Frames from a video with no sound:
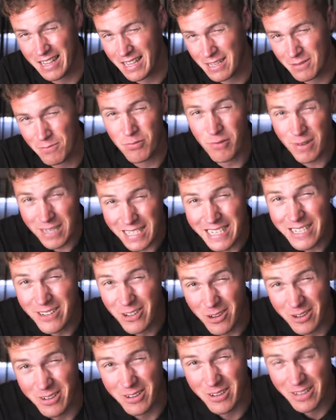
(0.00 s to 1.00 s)
that's pretty
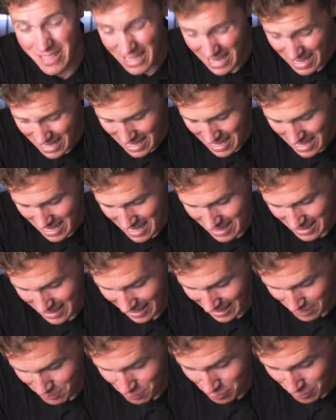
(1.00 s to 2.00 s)
good.
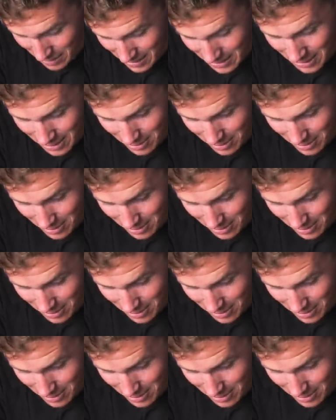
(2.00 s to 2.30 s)
That is pretty